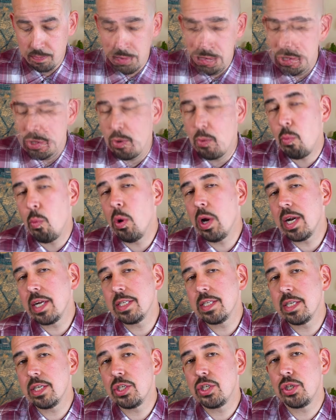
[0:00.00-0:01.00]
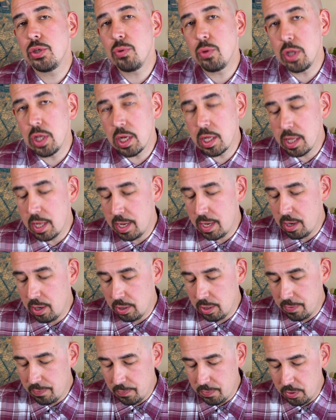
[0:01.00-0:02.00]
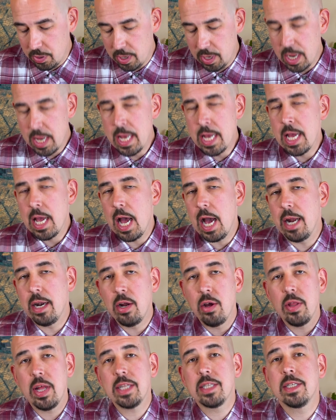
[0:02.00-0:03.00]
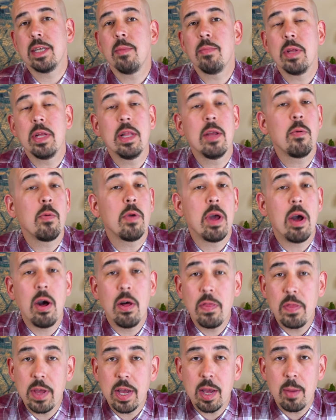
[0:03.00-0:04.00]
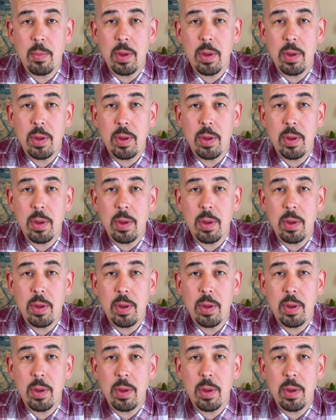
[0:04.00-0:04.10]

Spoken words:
So what does this shoe look like on the foot? I know that's something that we all think